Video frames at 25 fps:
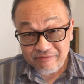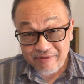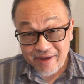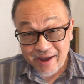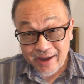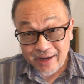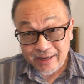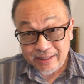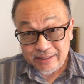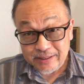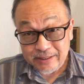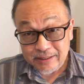
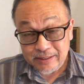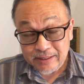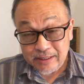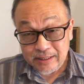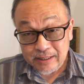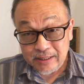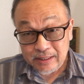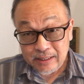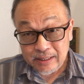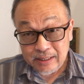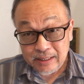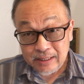fact.
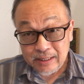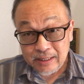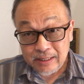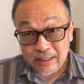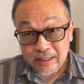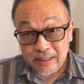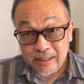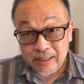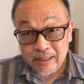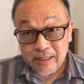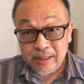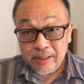
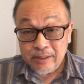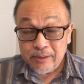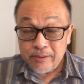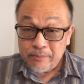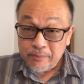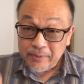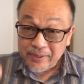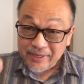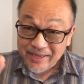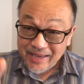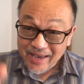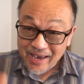
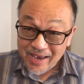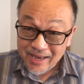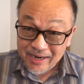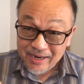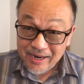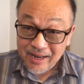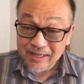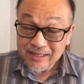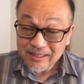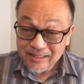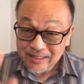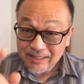We
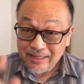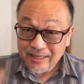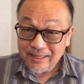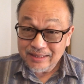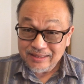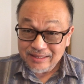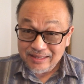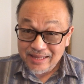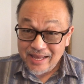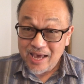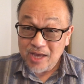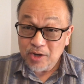cannot
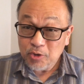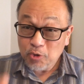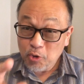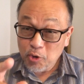let that